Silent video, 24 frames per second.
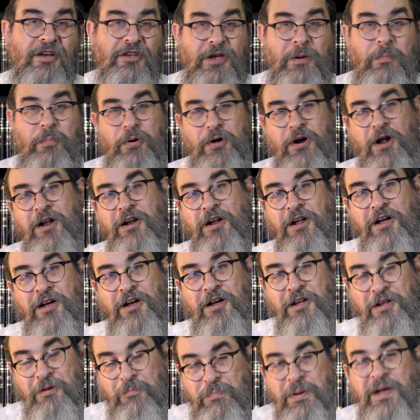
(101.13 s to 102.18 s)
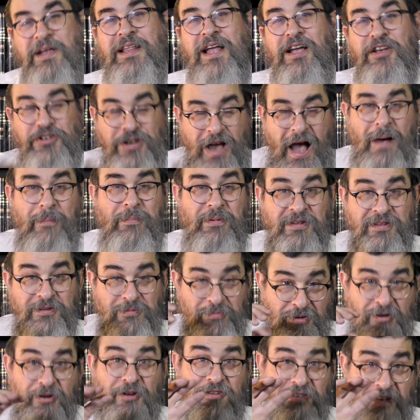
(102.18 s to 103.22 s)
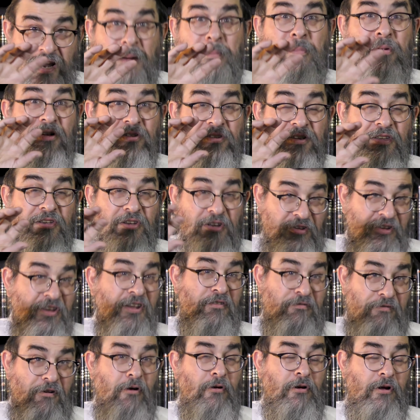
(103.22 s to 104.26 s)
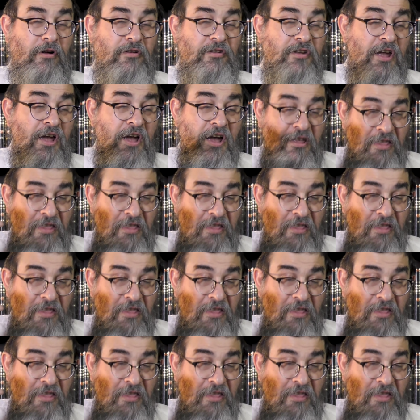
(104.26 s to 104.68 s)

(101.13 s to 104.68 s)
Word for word: you put on a bigdei Shabbos, because the Rebbe used you can see the photos,